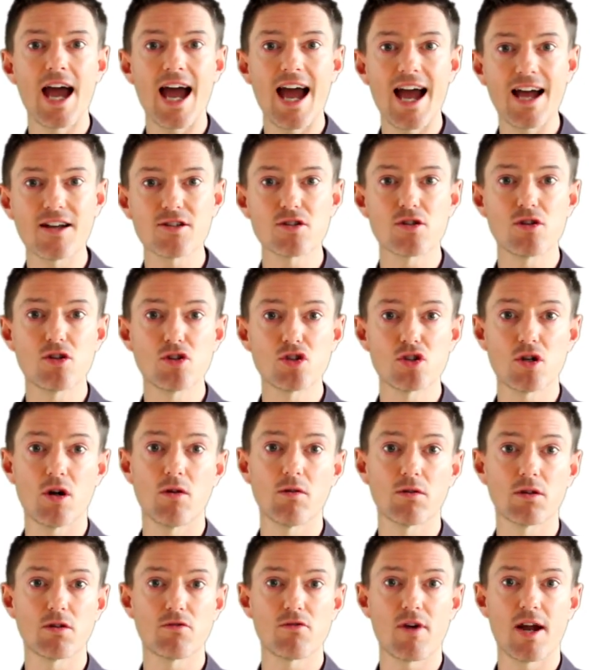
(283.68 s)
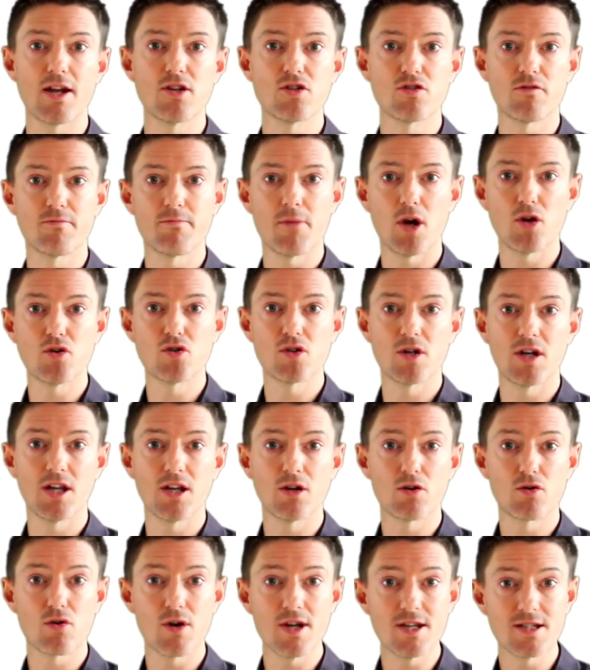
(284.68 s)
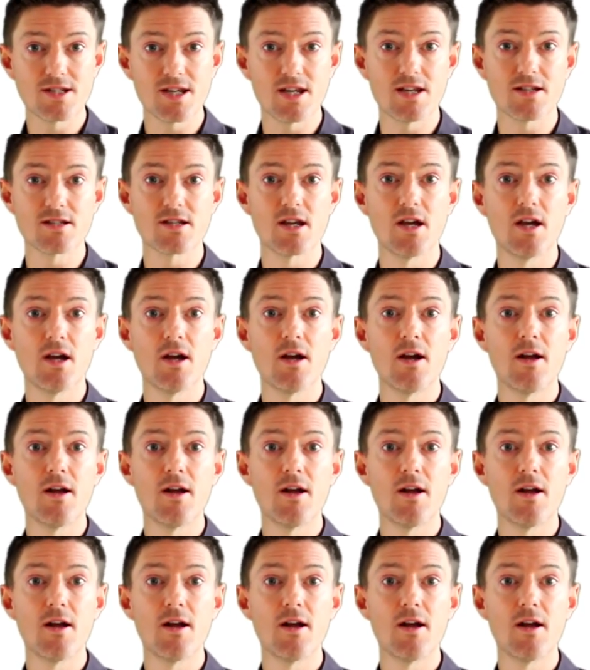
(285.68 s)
As the shoulder range of motion increases,